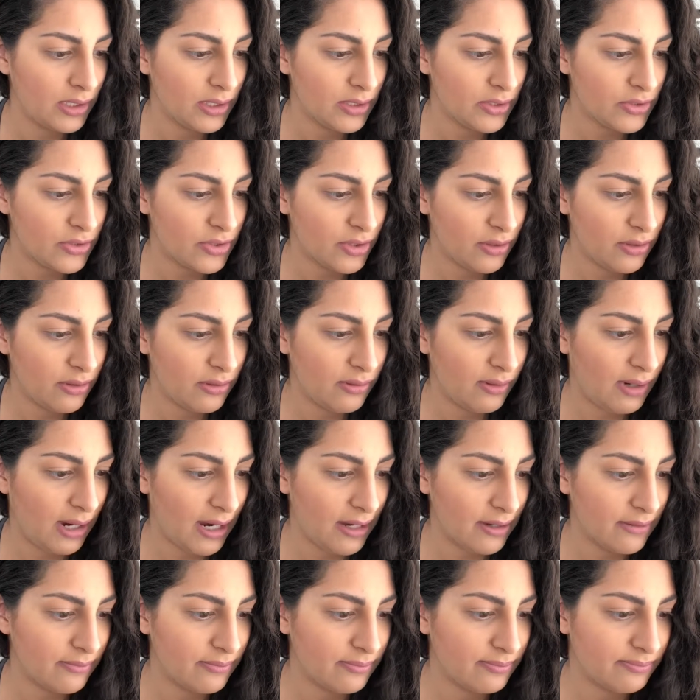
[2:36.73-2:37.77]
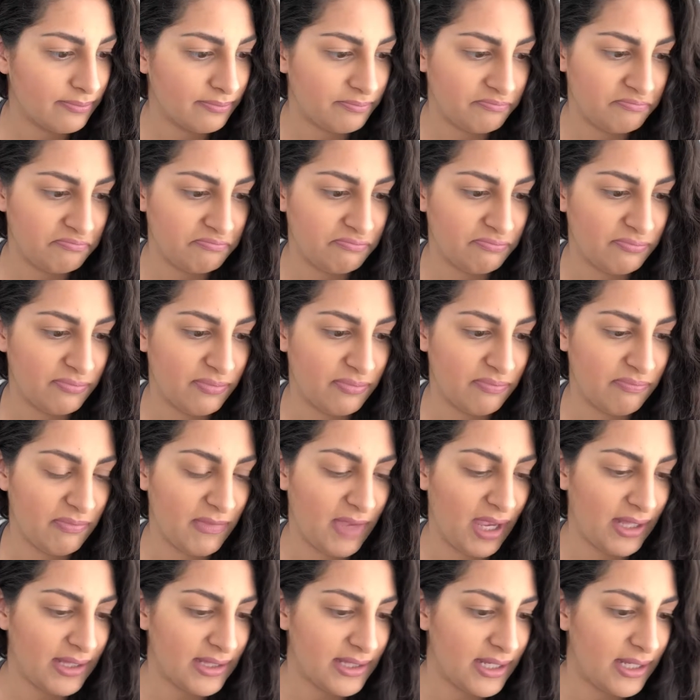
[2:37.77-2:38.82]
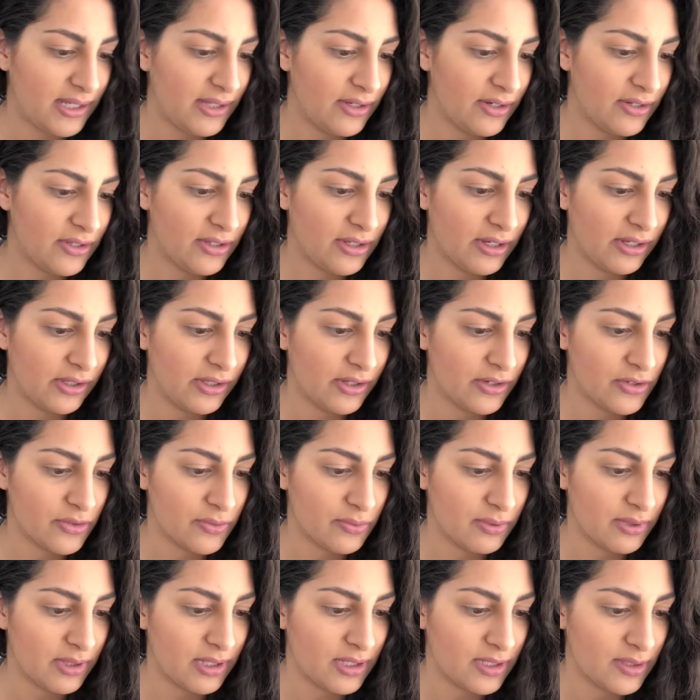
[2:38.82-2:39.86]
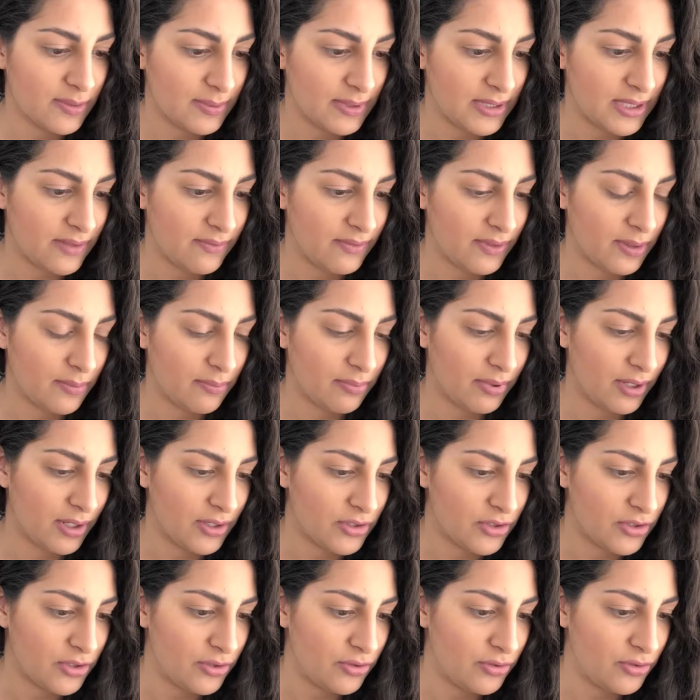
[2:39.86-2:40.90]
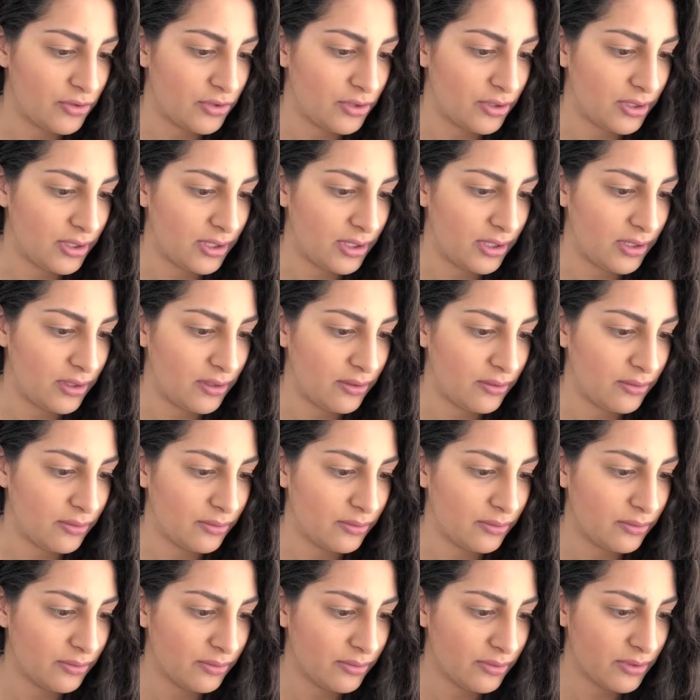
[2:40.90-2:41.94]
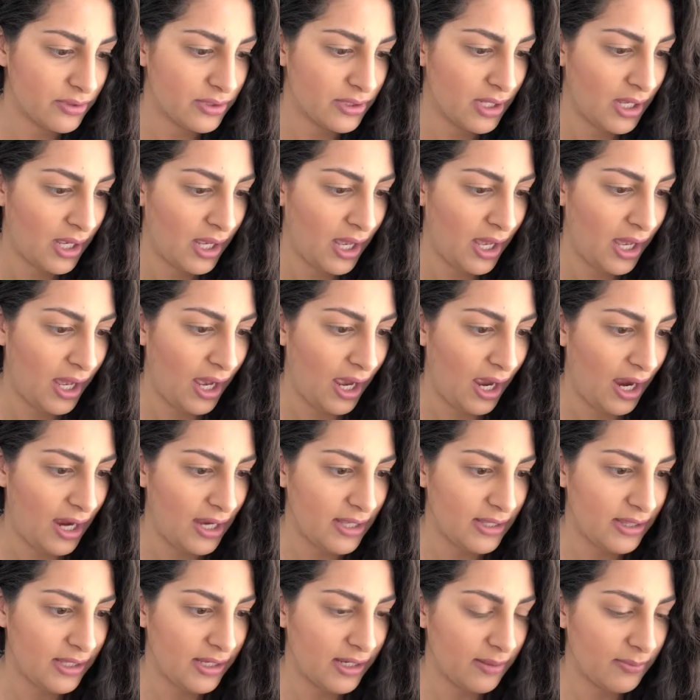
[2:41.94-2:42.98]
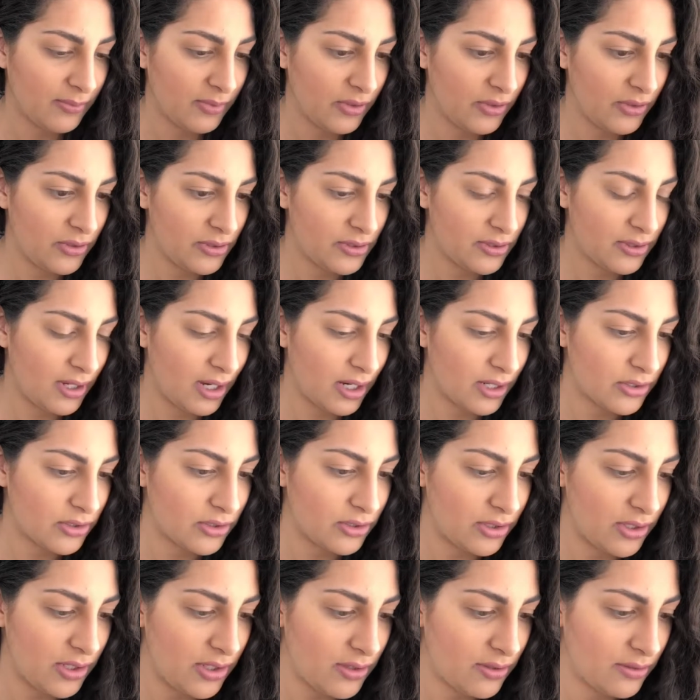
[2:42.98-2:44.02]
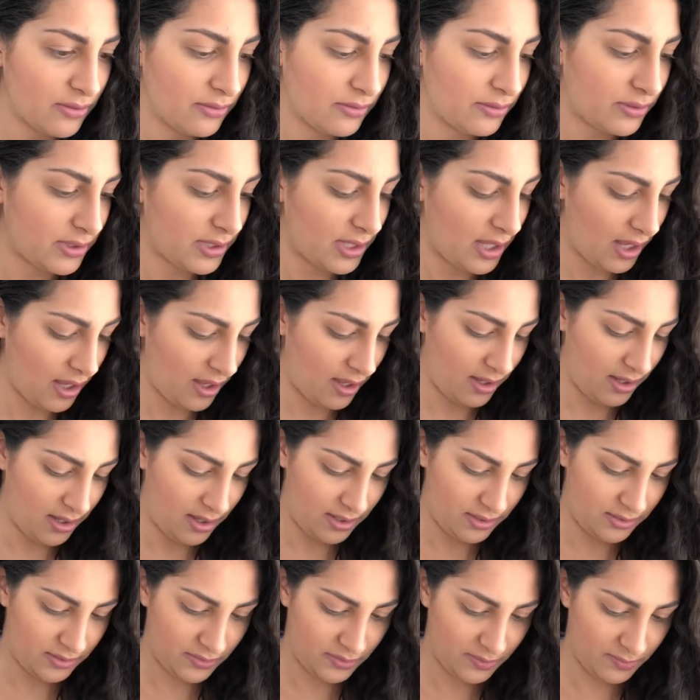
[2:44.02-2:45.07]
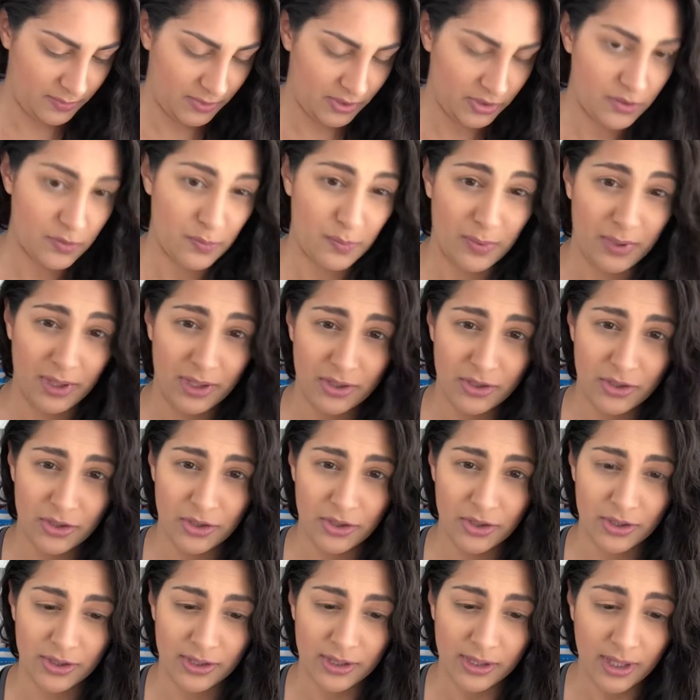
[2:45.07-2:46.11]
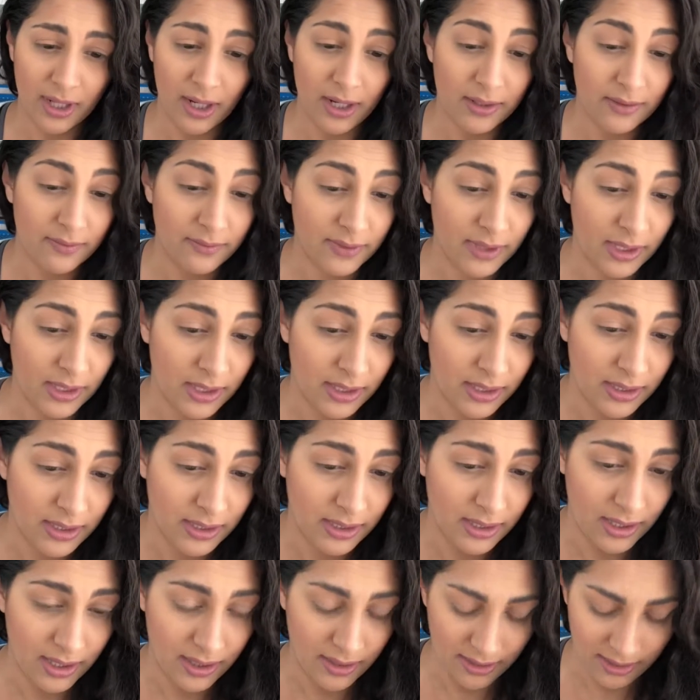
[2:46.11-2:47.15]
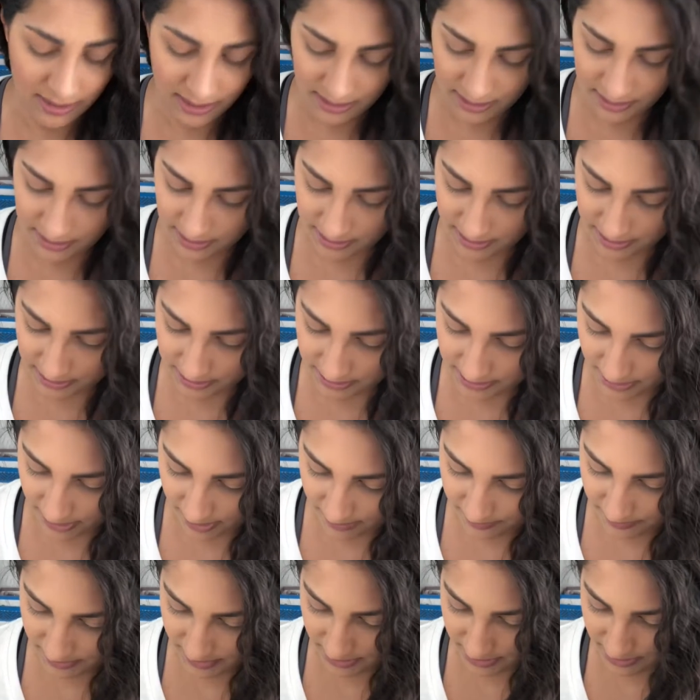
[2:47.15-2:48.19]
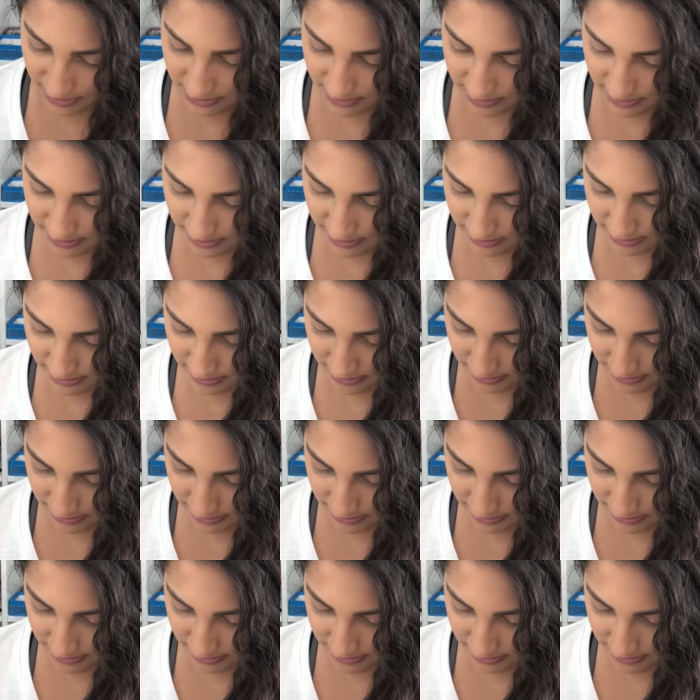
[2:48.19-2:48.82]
So I can't say that there's really a specific brush you should use. I think I'm going to actually use a smudge brush just to kind of get in there and tap it in.